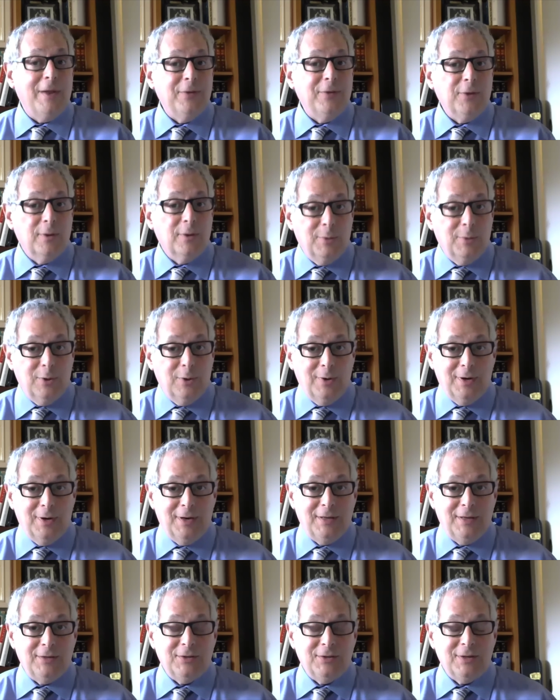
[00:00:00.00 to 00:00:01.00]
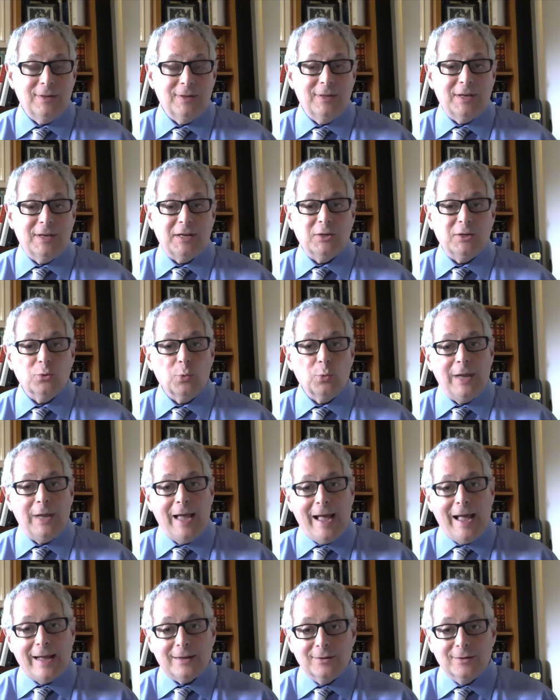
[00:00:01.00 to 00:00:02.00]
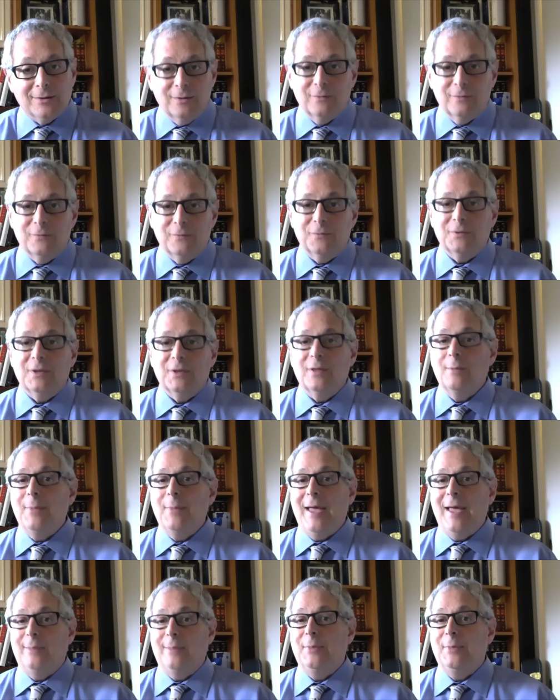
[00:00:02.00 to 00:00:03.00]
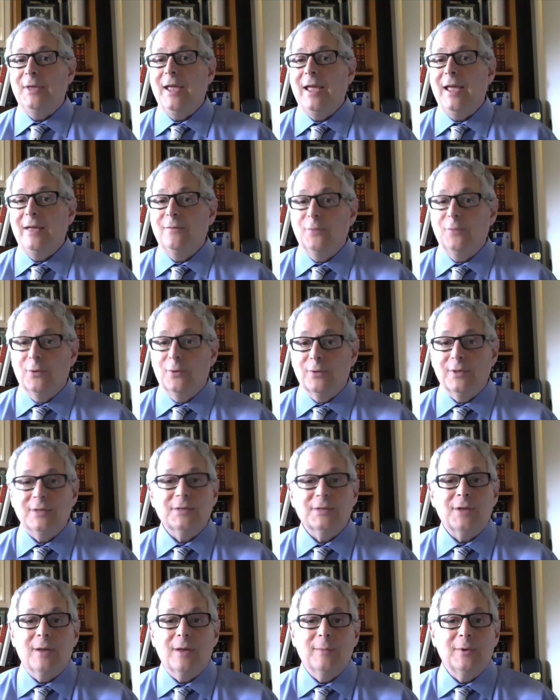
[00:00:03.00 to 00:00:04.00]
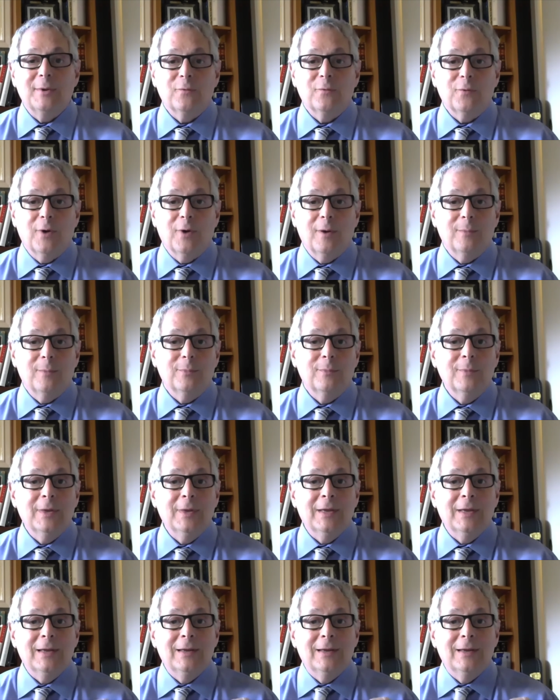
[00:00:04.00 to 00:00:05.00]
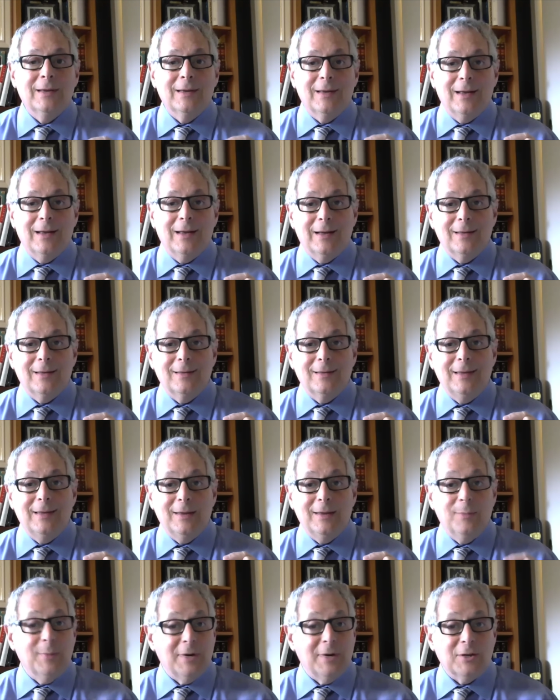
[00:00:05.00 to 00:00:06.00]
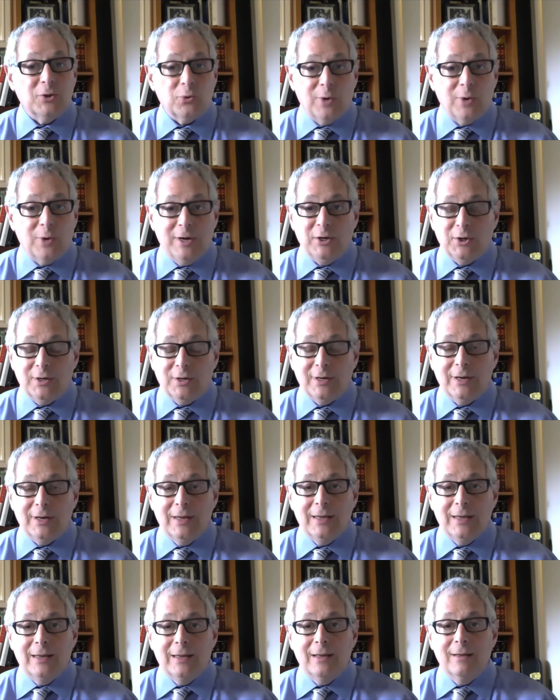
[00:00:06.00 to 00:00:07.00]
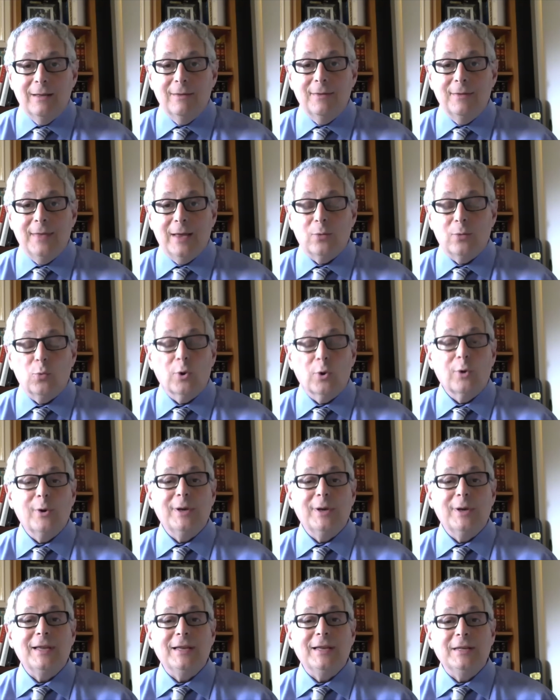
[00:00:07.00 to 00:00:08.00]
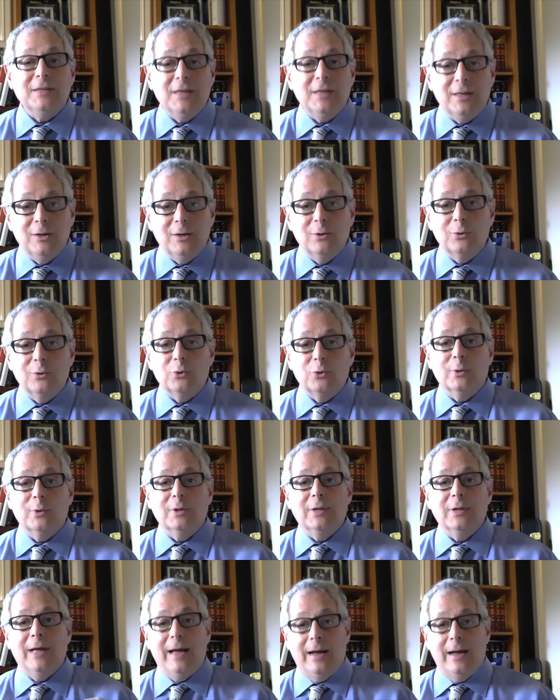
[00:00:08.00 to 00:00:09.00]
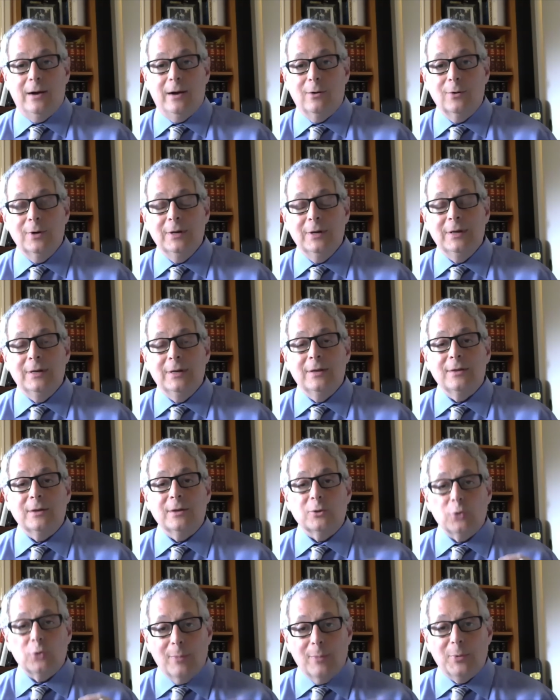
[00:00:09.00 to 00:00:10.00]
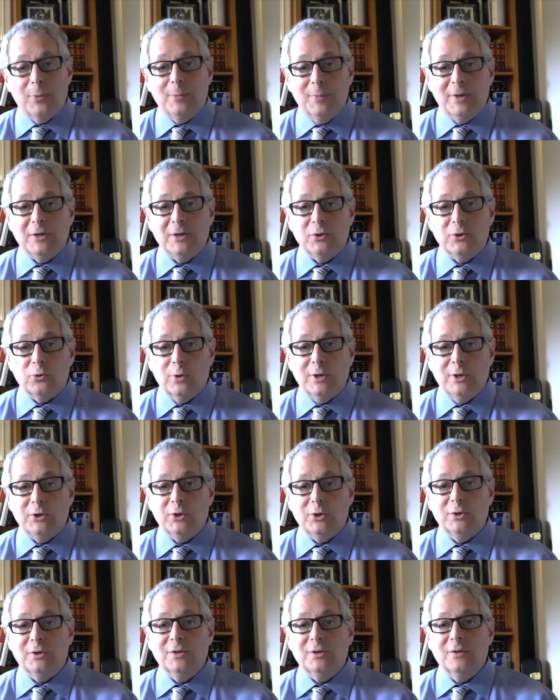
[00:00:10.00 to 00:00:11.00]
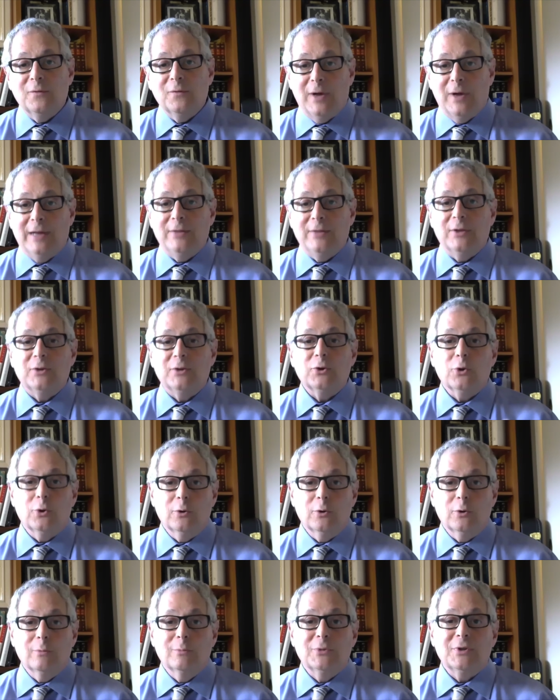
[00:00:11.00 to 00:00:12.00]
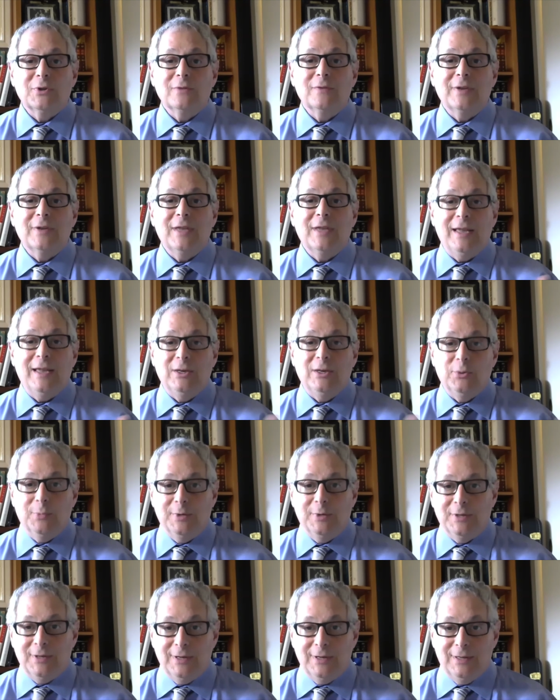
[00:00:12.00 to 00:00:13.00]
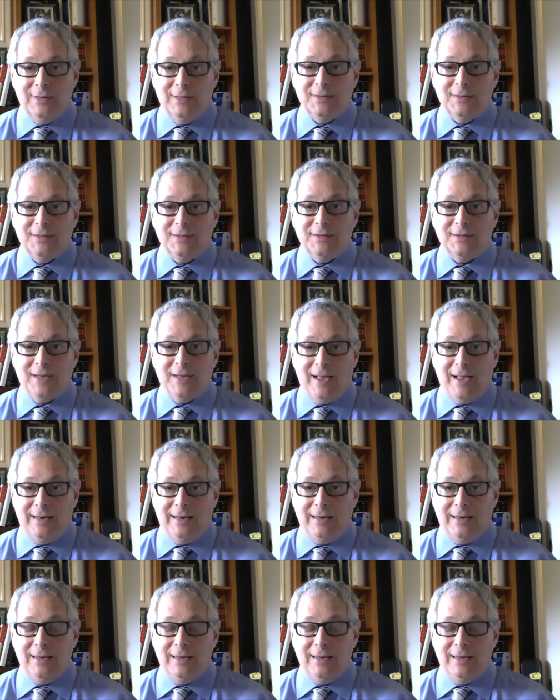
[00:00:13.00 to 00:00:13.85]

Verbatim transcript: communities, that is reactive to the bad behavior that's coming from the administration, then we're going to continue to allow the Trump administration to define the terms of engagement in the society.